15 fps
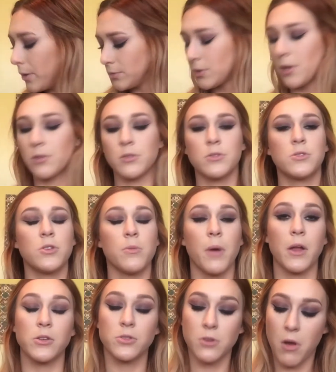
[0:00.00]
Don't use too
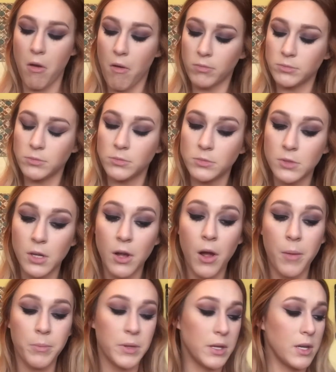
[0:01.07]
much,
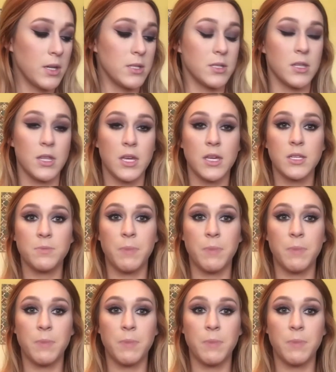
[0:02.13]
because these